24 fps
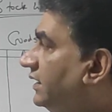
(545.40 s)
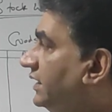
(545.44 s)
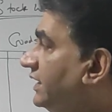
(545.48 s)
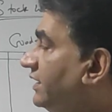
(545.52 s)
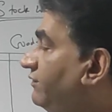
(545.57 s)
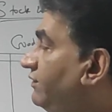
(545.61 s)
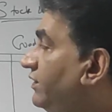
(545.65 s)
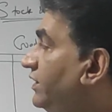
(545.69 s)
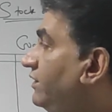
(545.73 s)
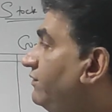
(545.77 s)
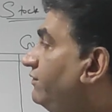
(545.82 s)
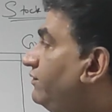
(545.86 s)

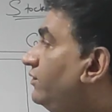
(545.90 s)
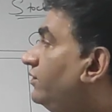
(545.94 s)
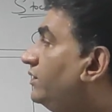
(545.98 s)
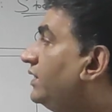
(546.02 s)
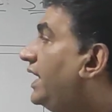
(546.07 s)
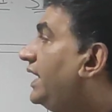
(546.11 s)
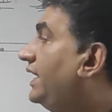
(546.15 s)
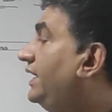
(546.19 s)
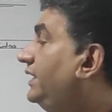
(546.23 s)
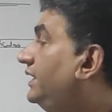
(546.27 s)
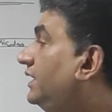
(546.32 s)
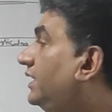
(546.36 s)
Even if you
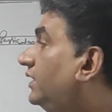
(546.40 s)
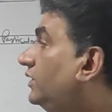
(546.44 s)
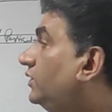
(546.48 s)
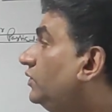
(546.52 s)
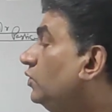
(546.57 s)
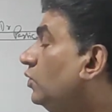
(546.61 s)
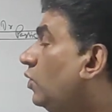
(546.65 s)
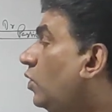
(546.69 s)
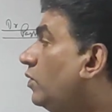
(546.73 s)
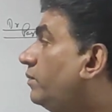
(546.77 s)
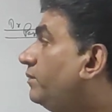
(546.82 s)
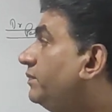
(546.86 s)
write
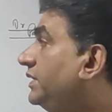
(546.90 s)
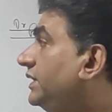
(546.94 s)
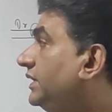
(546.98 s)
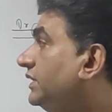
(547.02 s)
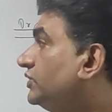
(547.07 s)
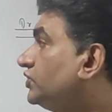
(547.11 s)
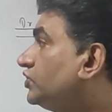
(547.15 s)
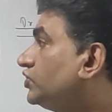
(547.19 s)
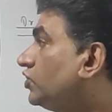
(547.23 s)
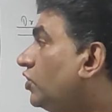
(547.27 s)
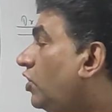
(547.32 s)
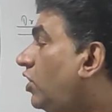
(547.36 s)
two
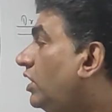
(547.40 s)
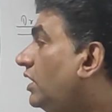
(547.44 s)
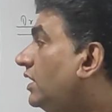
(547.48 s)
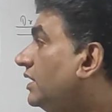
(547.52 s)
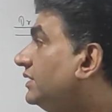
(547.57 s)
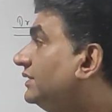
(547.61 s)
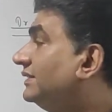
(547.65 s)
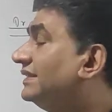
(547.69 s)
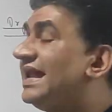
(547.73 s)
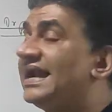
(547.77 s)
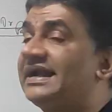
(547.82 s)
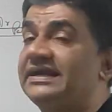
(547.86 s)
opening
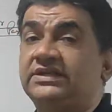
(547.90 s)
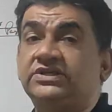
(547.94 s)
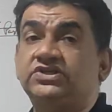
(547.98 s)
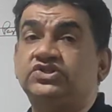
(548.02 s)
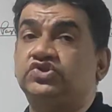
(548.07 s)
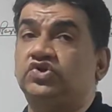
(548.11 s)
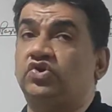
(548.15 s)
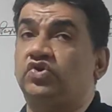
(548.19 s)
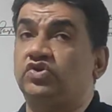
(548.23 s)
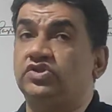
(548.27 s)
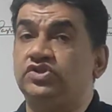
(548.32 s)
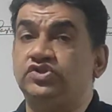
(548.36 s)
stock, that
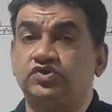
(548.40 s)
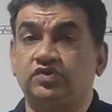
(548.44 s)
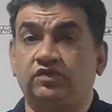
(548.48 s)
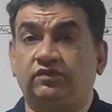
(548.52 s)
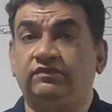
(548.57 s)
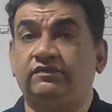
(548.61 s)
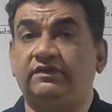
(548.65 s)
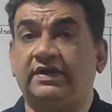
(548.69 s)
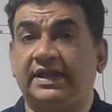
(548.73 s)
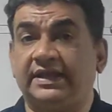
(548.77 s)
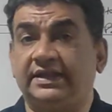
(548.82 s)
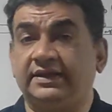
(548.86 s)
is also
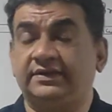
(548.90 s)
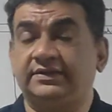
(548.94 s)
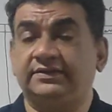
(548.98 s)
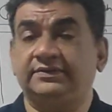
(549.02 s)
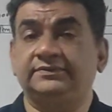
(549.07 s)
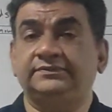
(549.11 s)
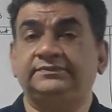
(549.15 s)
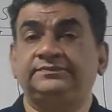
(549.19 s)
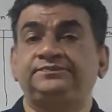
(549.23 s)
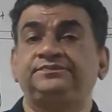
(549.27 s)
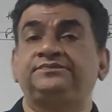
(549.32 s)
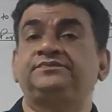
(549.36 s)
fine.
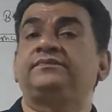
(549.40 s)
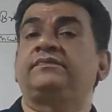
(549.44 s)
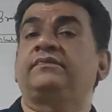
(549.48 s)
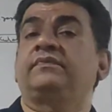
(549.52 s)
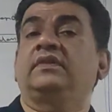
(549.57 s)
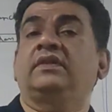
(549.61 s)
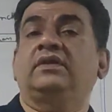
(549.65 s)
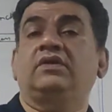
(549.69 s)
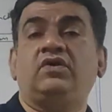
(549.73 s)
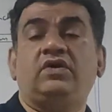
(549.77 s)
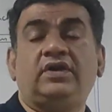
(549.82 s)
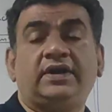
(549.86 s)

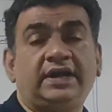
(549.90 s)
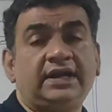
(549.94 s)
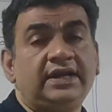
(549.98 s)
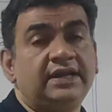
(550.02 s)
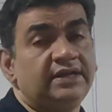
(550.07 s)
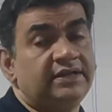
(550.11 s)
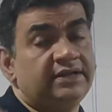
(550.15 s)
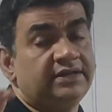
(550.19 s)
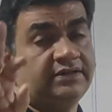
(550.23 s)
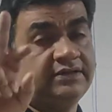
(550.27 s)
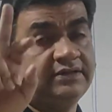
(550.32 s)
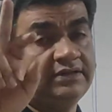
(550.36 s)
Got it?
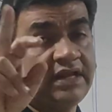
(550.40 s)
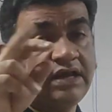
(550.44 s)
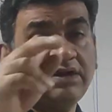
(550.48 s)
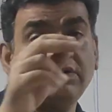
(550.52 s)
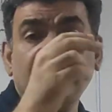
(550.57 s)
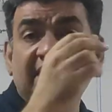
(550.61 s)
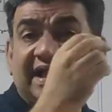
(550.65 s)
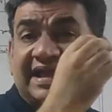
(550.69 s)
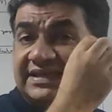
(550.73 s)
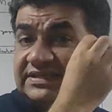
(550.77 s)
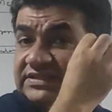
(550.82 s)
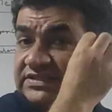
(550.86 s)
Now
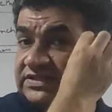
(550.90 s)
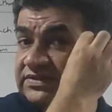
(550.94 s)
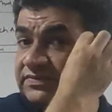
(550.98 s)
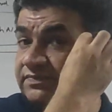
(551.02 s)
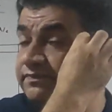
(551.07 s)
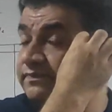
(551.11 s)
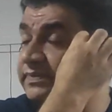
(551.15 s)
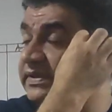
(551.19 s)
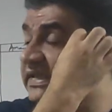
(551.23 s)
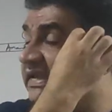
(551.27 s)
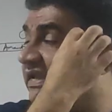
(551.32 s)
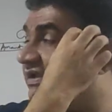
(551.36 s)
guys,
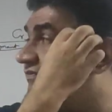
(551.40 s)
be